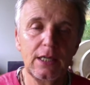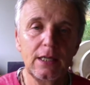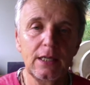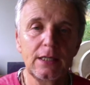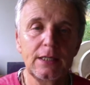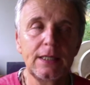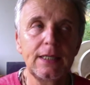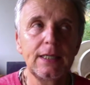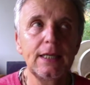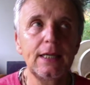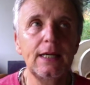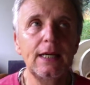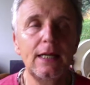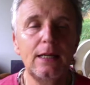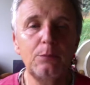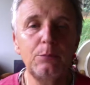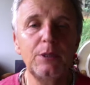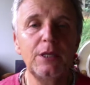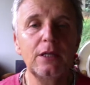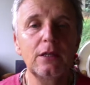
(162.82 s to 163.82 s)
When we
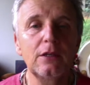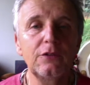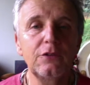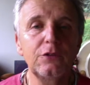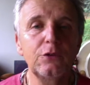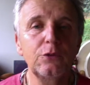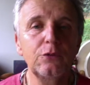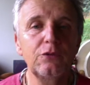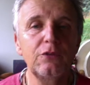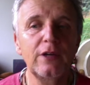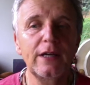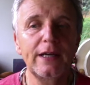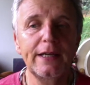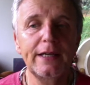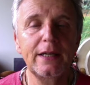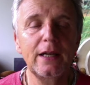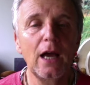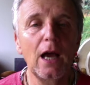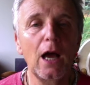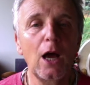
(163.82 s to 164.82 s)
go
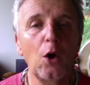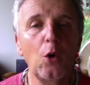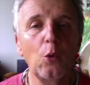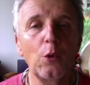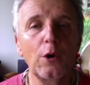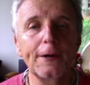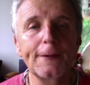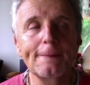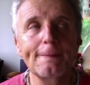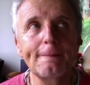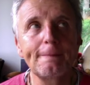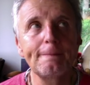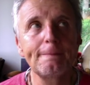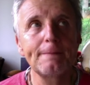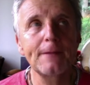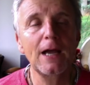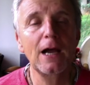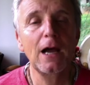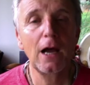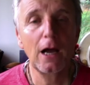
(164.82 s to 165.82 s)
deeper
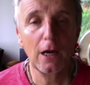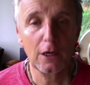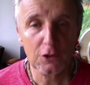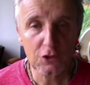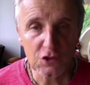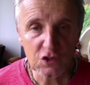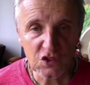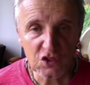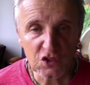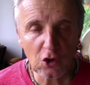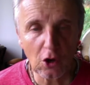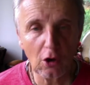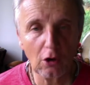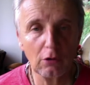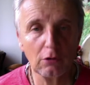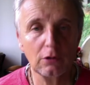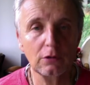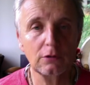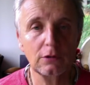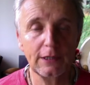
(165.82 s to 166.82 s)
within
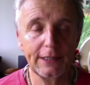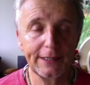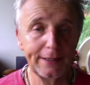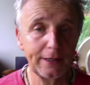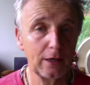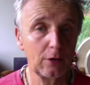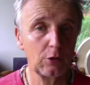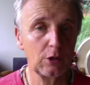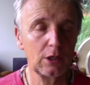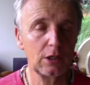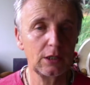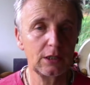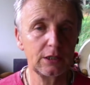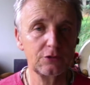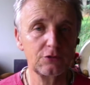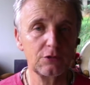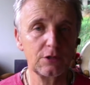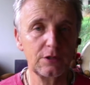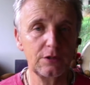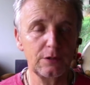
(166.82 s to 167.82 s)
and we
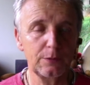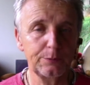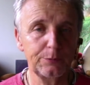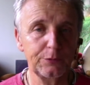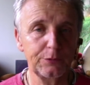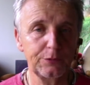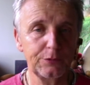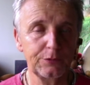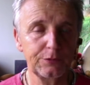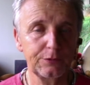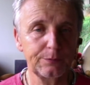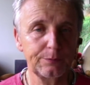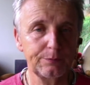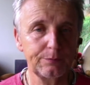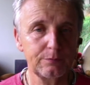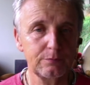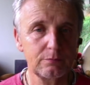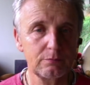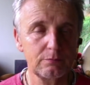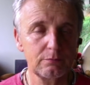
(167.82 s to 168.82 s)
become the
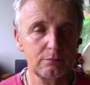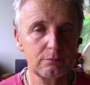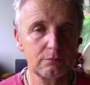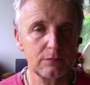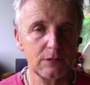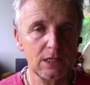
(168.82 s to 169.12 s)
observer,